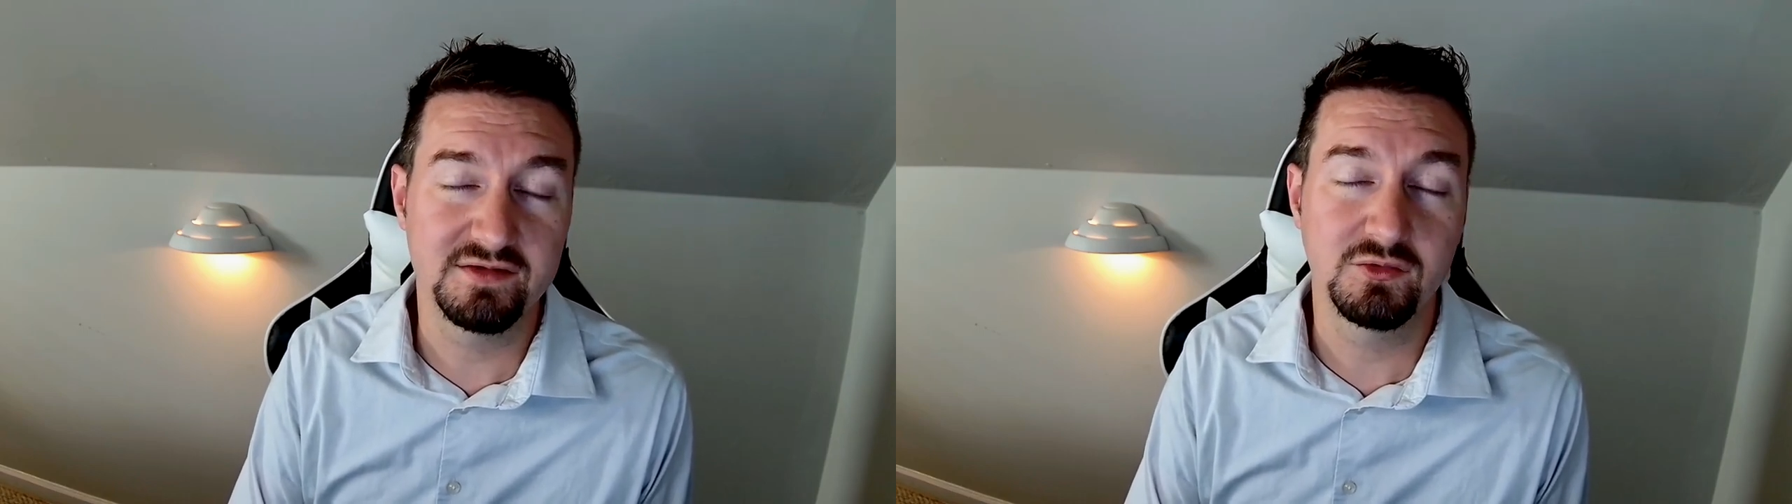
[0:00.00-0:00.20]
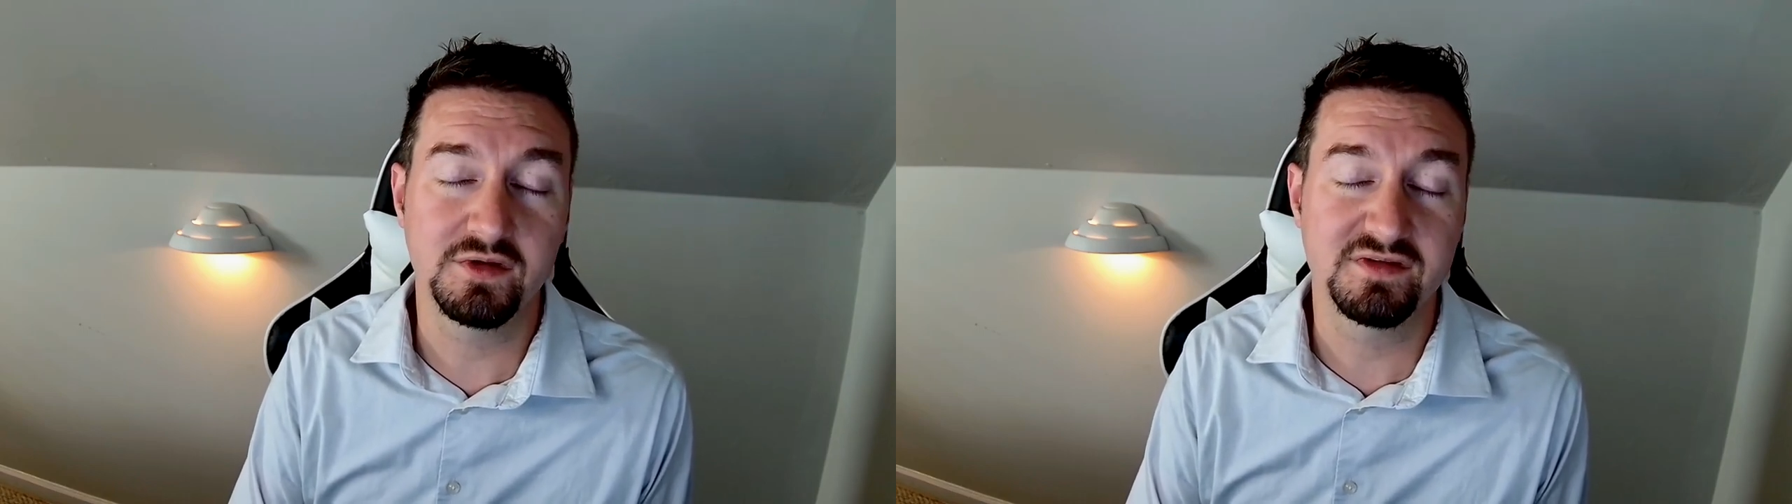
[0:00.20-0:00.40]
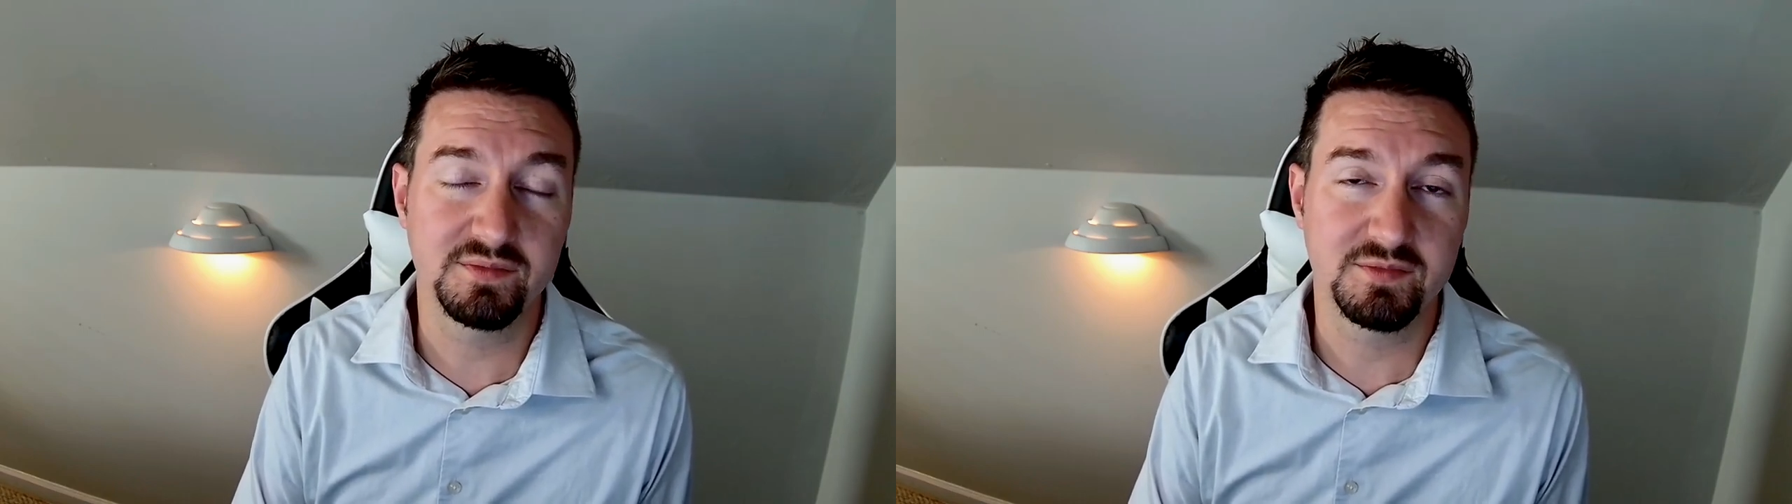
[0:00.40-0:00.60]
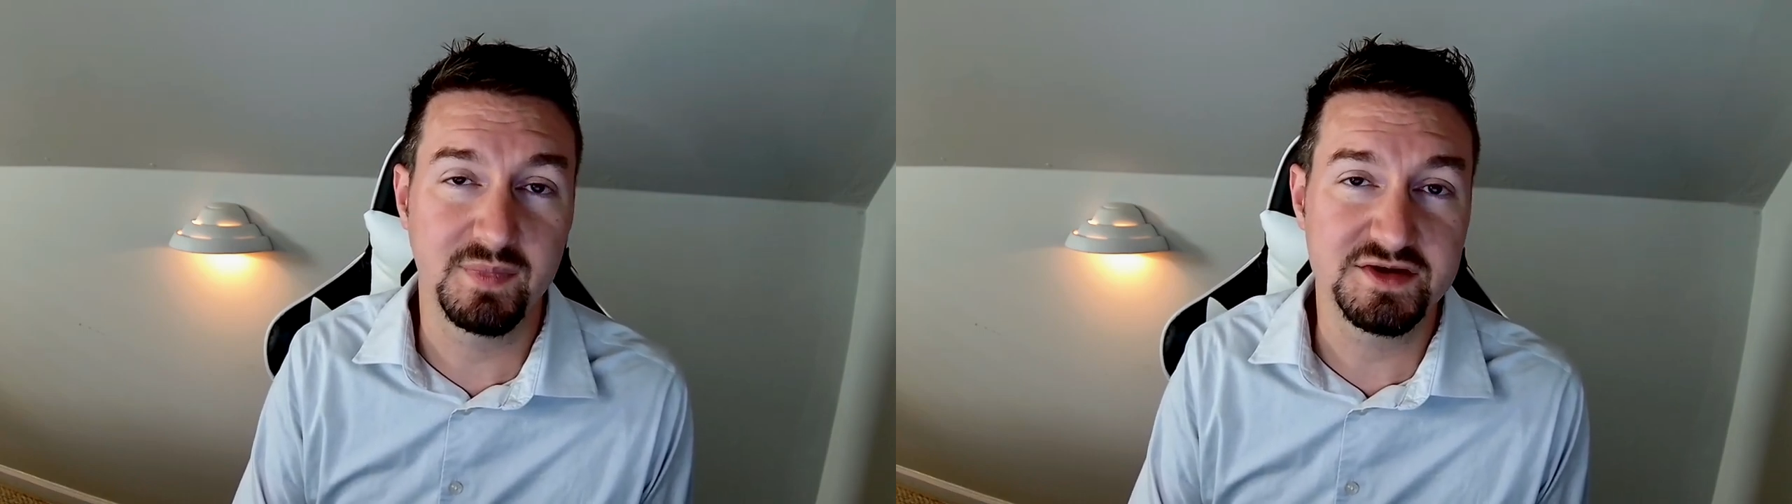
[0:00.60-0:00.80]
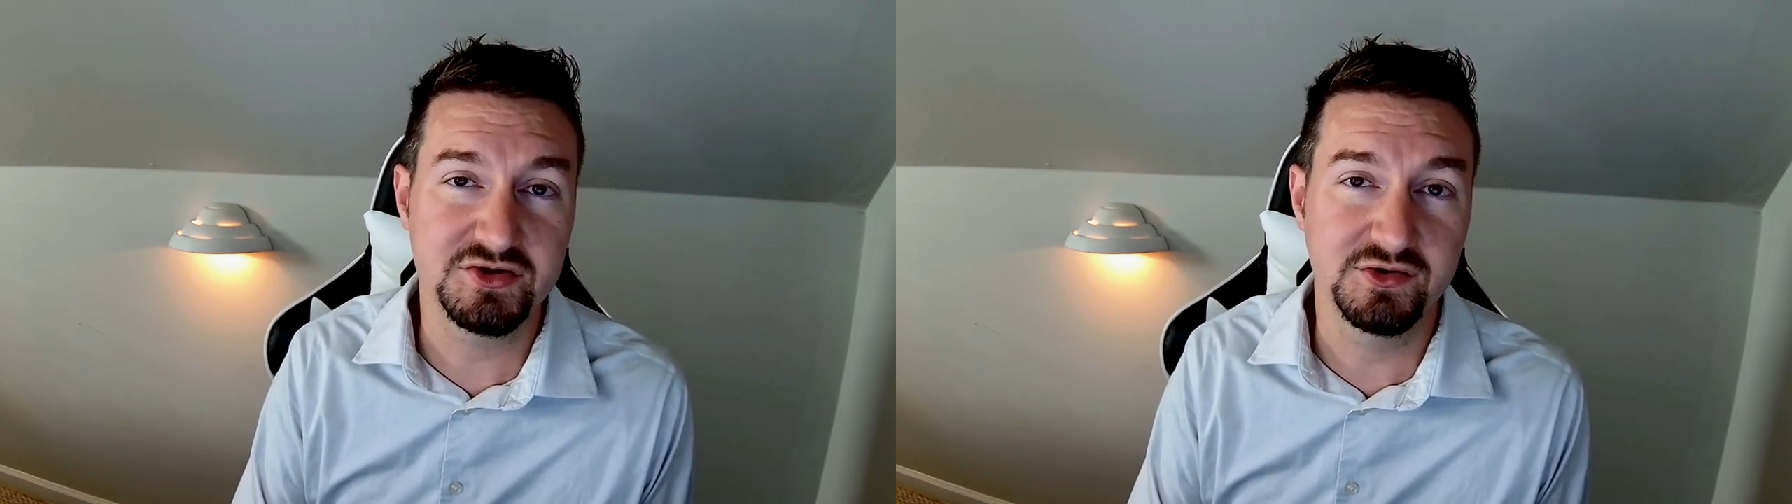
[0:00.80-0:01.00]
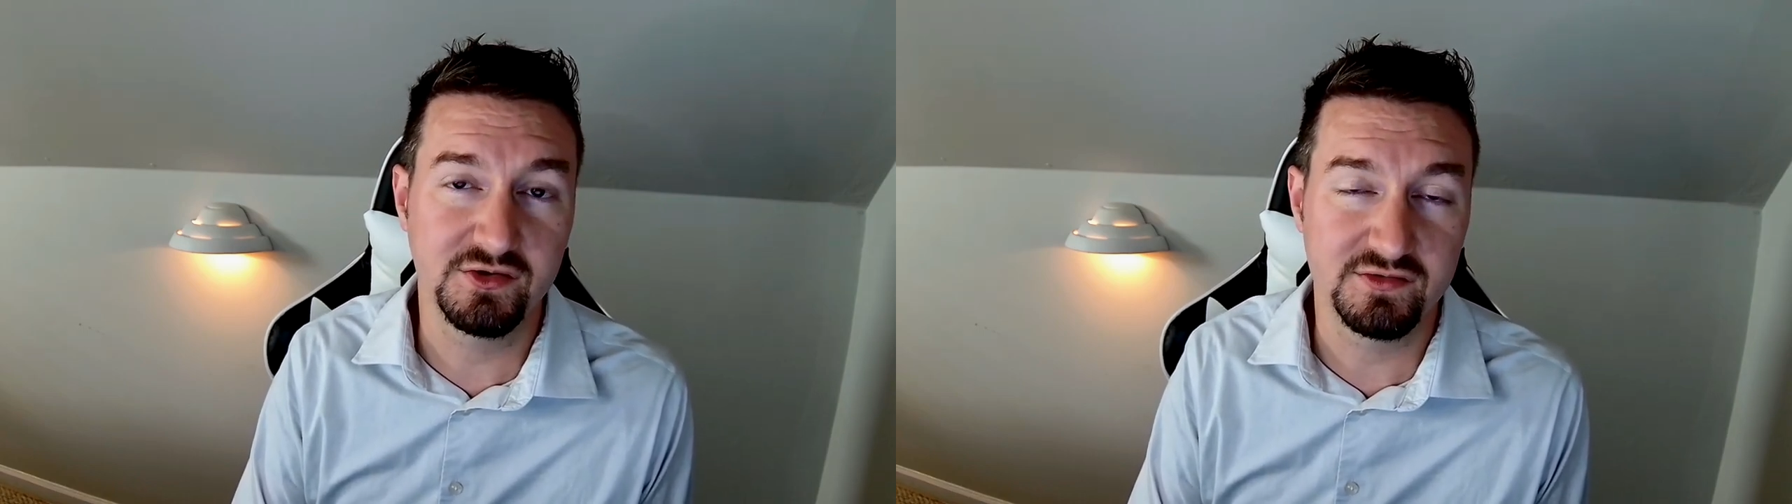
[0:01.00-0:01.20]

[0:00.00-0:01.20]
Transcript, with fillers: You wanna make sure you're